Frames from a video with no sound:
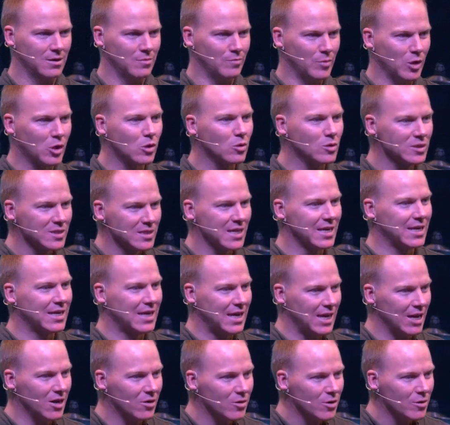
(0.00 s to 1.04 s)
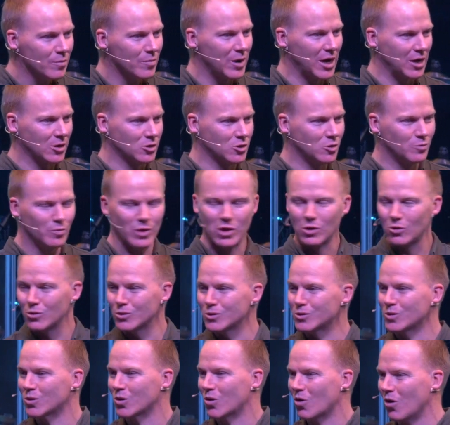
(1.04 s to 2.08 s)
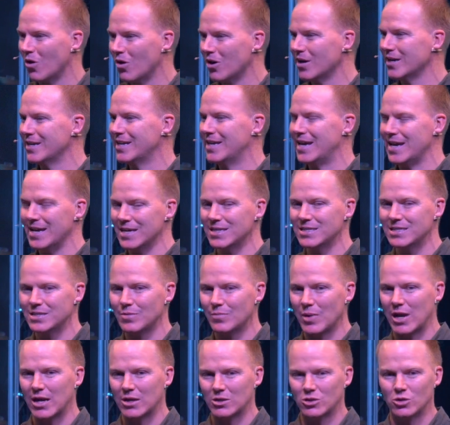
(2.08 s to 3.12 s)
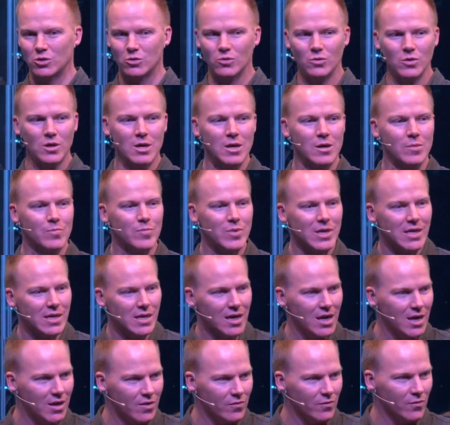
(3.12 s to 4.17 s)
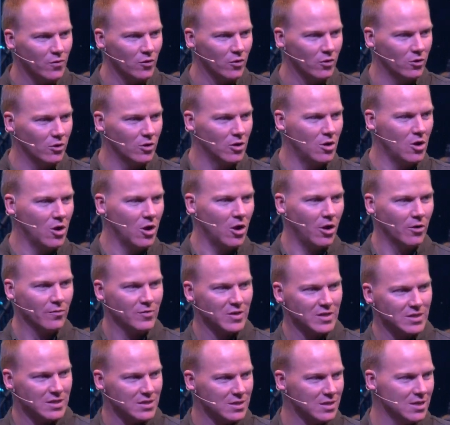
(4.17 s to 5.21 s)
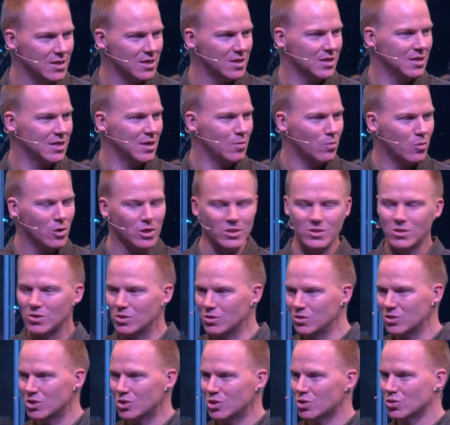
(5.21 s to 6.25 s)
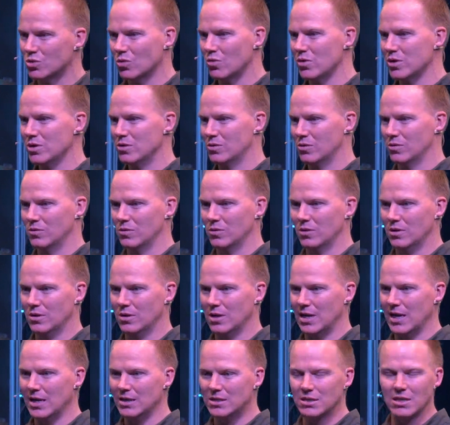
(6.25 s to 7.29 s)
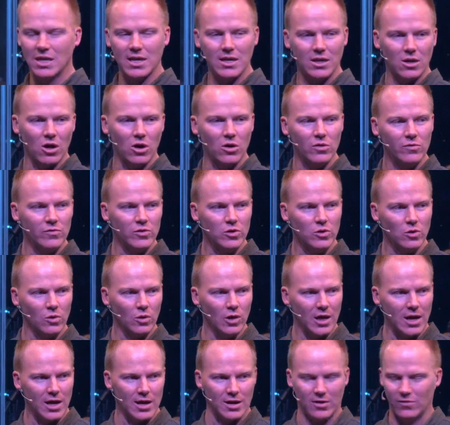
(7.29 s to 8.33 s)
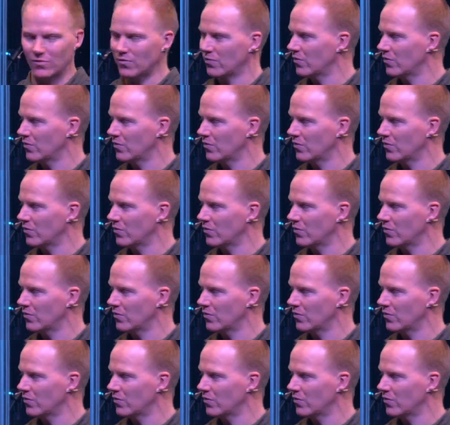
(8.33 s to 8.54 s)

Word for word: because I care about you, because God cares about you, be careful of this thing that wants to destroy you and take over your life.